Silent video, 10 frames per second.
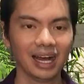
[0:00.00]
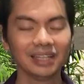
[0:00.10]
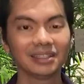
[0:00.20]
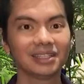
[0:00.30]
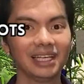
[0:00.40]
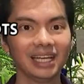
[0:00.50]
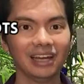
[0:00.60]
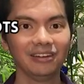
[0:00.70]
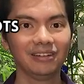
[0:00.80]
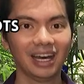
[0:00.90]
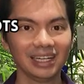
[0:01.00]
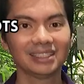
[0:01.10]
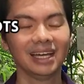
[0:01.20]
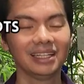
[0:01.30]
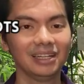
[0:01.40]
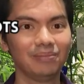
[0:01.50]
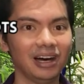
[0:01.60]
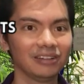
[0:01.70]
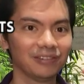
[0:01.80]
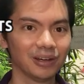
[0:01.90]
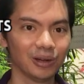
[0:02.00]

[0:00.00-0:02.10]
Another thing I got excited about for